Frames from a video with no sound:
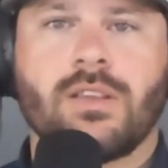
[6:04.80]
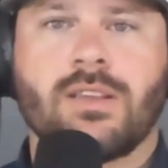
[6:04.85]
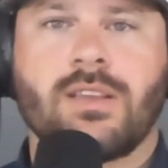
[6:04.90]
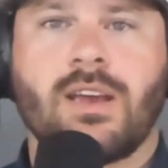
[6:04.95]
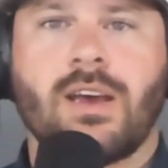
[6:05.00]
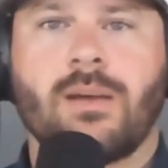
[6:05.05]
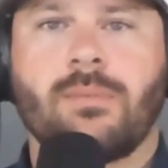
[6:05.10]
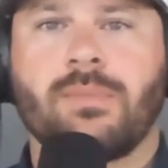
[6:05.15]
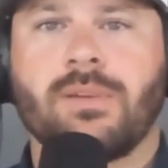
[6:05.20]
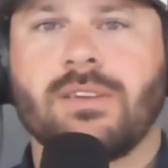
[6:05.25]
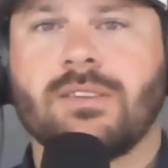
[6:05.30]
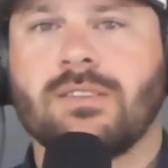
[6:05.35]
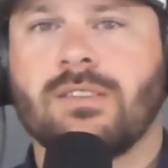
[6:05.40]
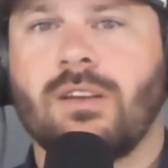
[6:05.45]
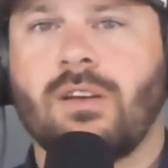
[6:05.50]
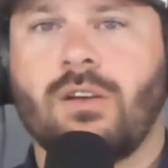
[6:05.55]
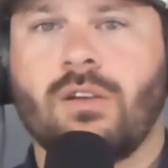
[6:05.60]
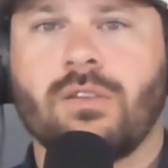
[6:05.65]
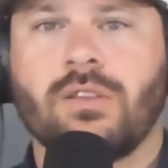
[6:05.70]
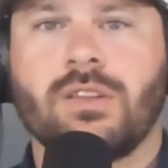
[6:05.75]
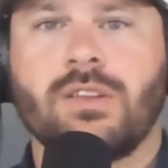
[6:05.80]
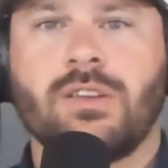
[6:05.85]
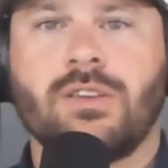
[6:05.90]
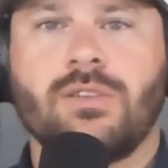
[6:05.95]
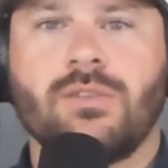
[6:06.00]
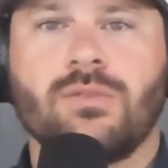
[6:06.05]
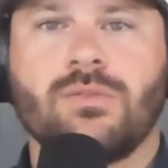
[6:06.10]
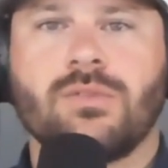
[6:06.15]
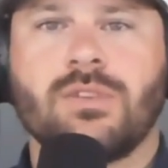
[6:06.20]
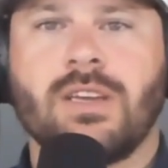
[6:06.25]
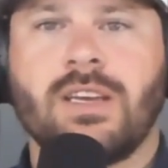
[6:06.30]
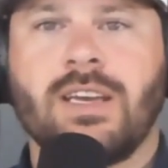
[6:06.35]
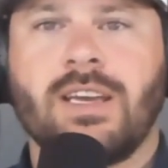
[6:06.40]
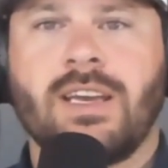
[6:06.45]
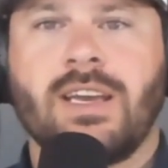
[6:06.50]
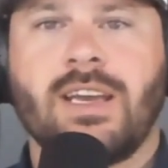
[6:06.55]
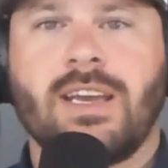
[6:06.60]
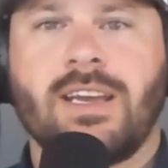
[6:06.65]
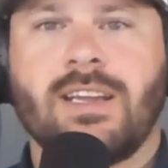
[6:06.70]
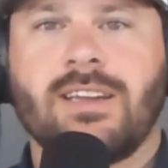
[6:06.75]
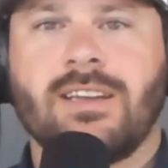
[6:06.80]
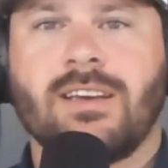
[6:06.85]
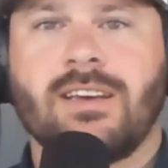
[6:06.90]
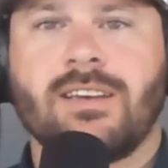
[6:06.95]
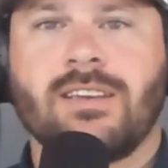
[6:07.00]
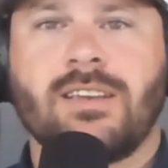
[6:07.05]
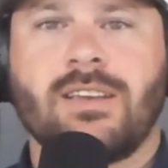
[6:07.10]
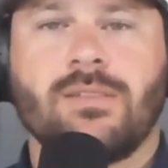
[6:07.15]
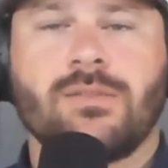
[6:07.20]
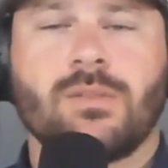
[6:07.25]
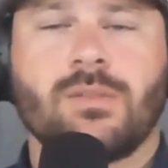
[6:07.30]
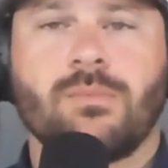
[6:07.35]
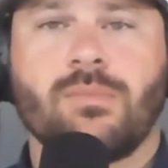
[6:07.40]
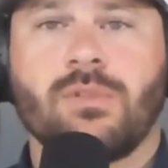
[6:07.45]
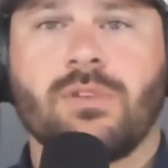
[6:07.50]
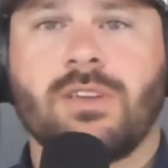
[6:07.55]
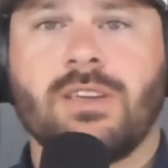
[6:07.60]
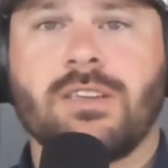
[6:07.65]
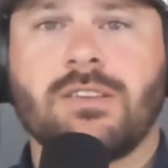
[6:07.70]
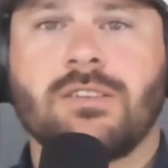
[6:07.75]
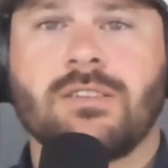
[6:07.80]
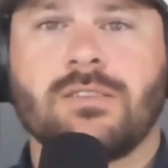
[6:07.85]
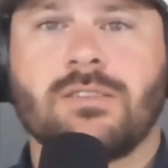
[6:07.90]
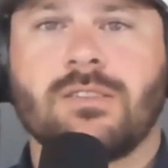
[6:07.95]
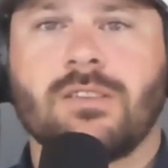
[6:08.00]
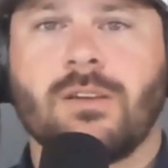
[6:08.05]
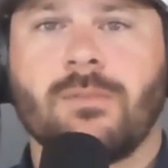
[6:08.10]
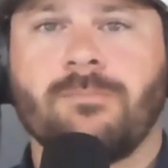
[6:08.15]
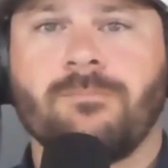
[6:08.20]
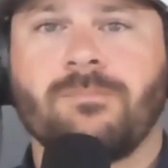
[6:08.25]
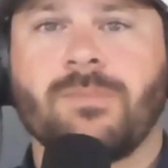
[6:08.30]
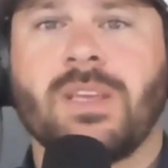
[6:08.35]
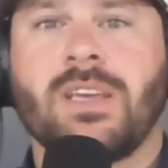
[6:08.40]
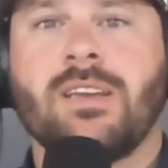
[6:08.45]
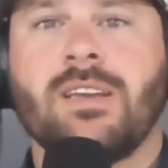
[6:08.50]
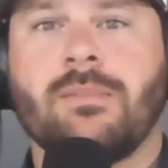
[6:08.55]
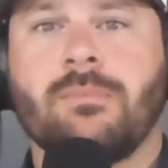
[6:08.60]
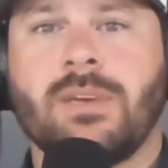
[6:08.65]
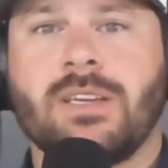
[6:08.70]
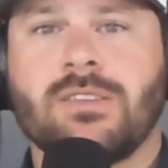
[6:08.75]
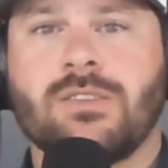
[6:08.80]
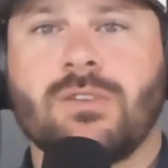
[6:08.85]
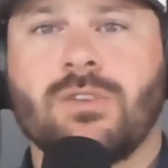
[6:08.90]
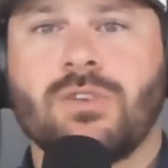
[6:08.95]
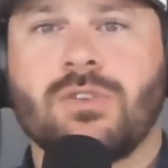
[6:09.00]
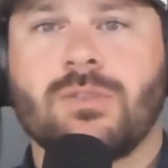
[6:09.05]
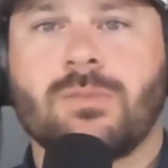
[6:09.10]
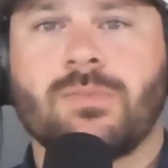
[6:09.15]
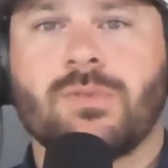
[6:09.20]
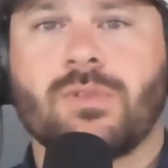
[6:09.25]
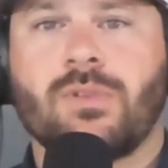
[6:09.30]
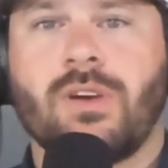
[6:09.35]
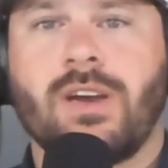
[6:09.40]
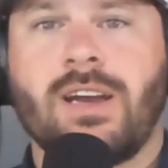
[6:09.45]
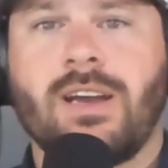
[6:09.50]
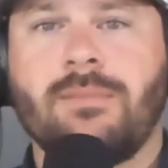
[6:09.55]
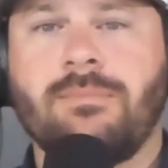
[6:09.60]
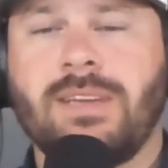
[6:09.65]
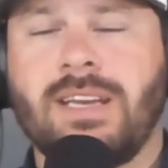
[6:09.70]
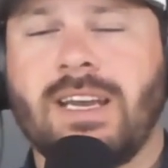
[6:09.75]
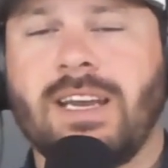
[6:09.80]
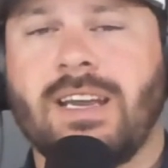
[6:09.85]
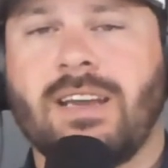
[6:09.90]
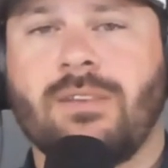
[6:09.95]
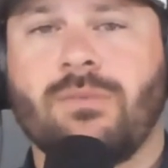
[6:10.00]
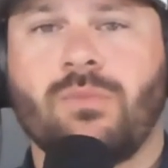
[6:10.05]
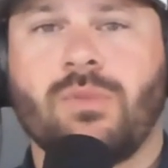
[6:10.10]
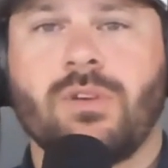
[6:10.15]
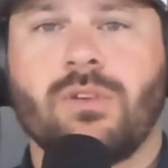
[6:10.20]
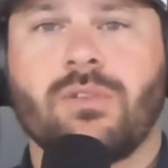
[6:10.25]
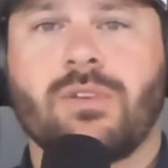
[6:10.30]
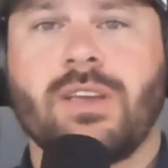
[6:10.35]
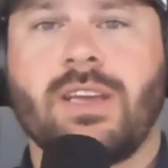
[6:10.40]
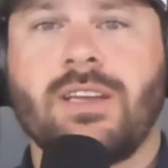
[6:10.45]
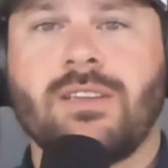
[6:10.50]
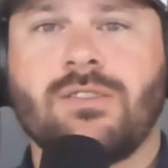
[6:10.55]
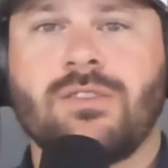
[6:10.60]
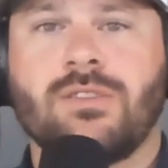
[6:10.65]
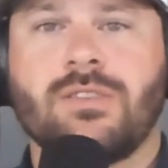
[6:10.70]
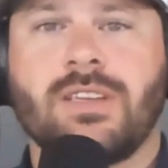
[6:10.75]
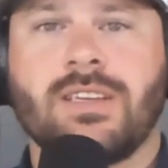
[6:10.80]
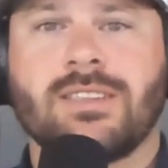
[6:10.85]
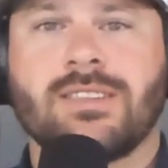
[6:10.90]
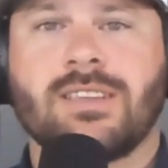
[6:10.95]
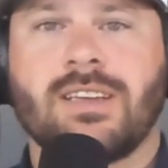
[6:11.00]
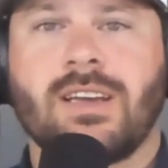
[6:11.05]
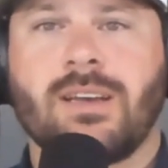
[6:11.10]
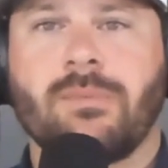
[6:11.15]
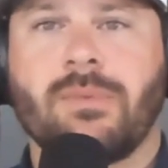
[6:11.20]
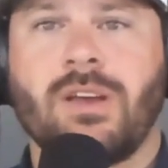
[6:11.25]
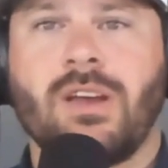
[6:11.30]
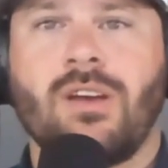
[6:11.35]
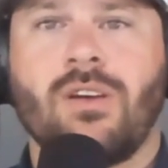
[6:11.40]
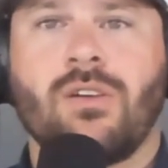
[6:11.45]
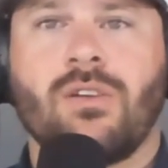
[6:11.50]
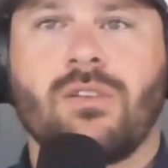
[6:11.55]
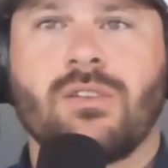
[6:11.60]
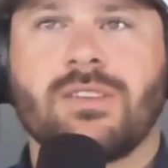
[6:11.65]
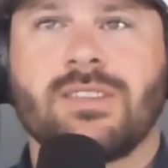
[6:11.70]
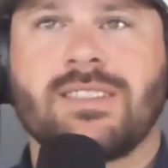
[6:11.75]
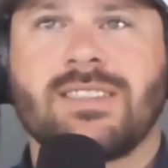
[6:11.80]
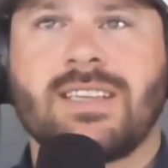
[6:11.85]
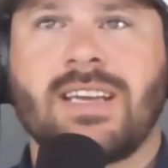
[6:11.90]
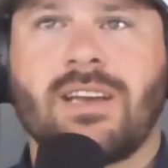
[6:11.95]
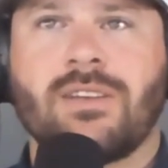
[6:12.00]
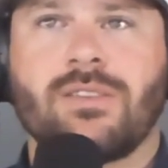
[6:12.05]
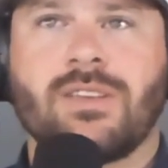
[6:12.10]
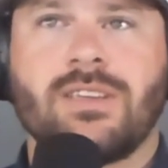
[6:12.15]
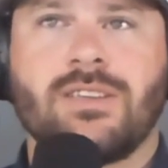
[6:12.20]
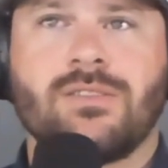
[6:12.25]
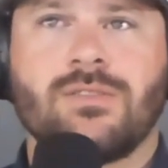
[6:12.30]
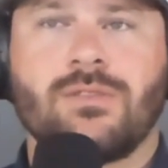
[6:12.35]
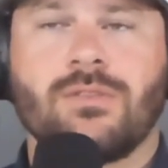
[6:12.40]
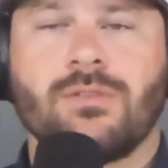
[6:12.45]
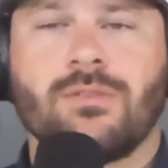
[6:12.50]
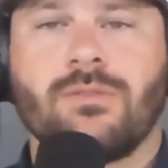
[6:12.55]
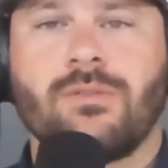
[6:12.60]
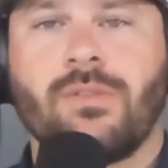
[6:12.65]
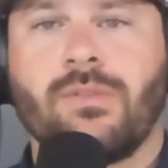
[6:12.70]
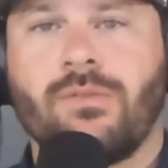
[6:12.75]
the topics, all the news, and give some predictions. So make sure you subscribe, and we'll catch you next time on Southeastern